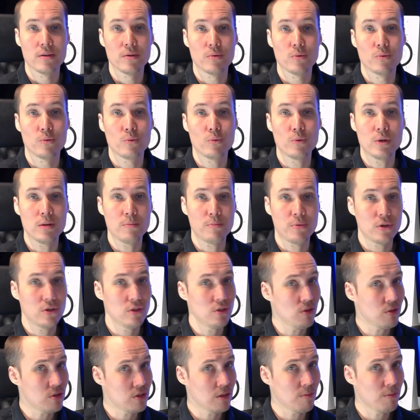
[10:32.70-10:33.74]
When
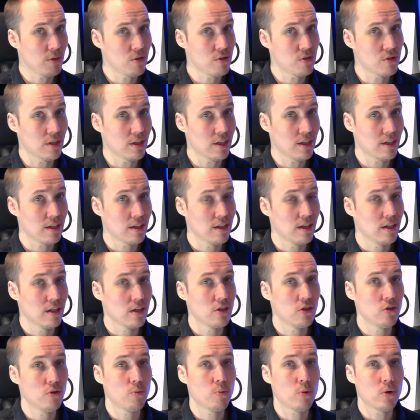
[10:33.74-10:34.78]
producing music,
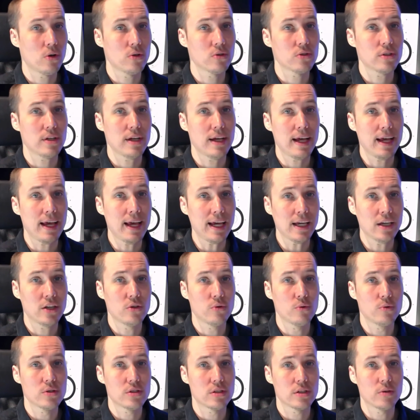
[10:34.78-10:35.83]
you want
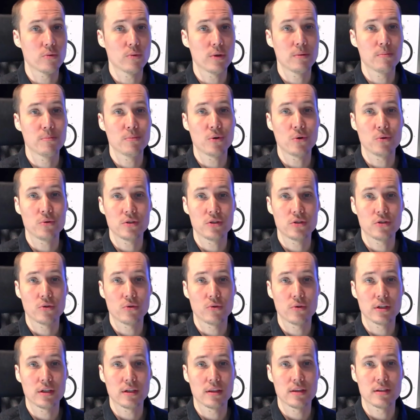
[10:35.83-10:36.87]
accuracy when
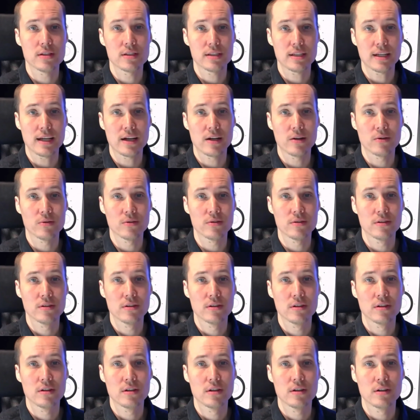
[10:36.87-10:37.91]
monitoring the sound.
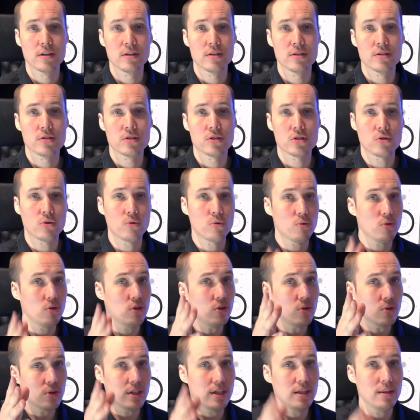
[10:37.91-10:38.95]
So
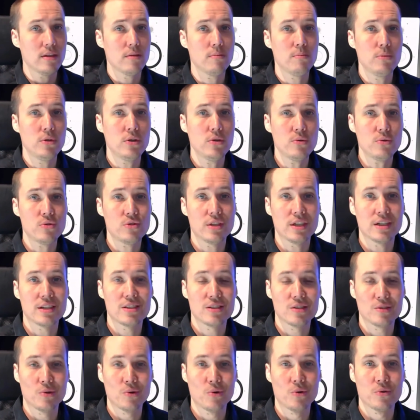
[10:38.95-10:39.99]
look in the music
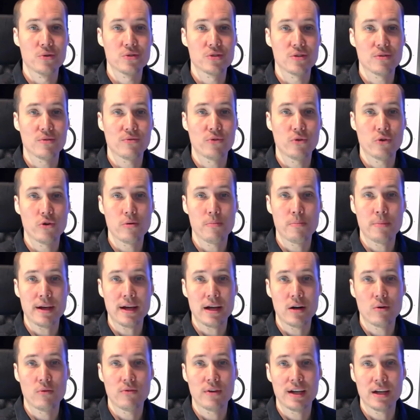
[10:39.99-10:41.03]
stores for a
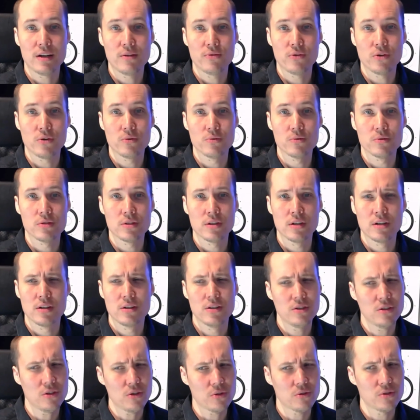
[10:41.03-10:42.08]
pair of headphones,
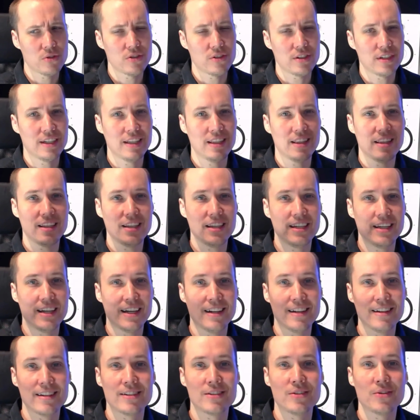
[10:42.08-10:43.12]
not in the
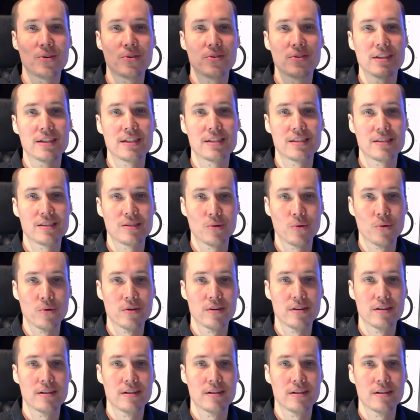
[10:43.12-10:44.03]
electronics store.